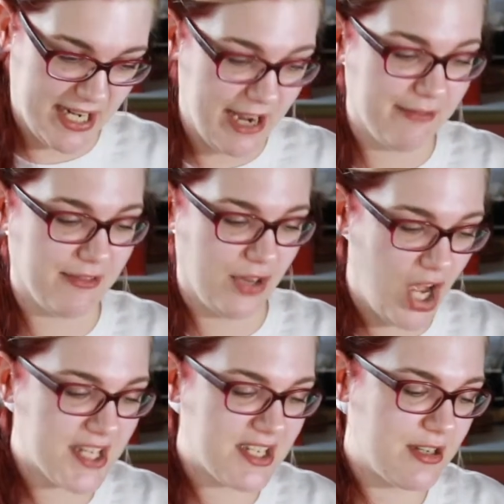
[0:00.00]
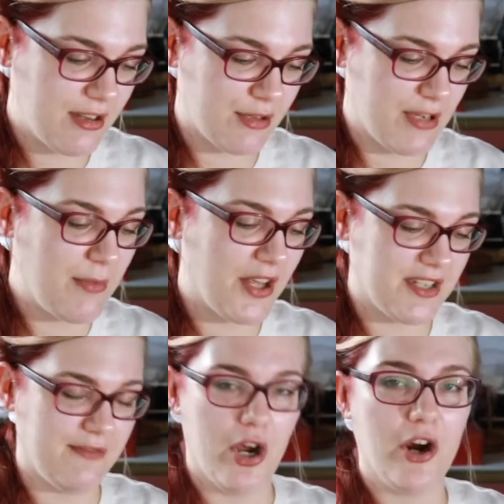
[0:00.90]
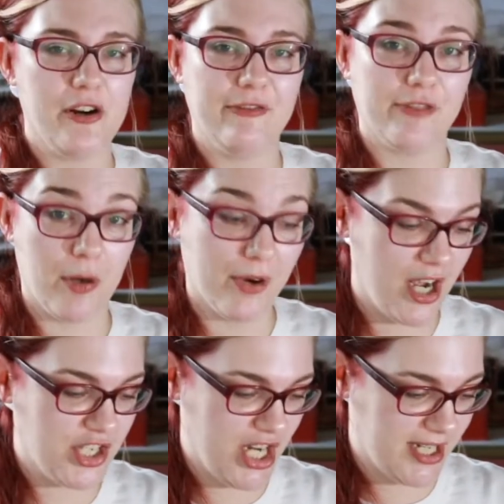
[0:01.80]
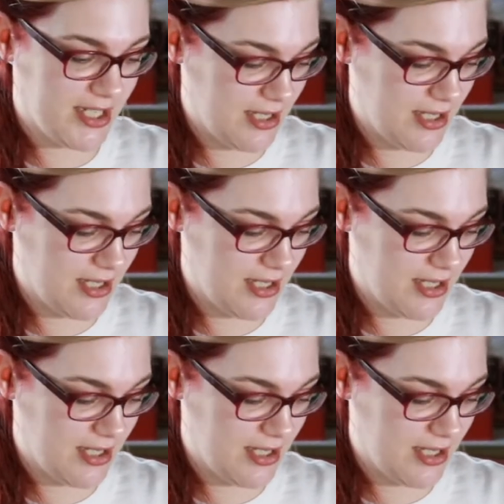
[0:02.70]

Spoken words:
have lost 3 balls of yarn for a project.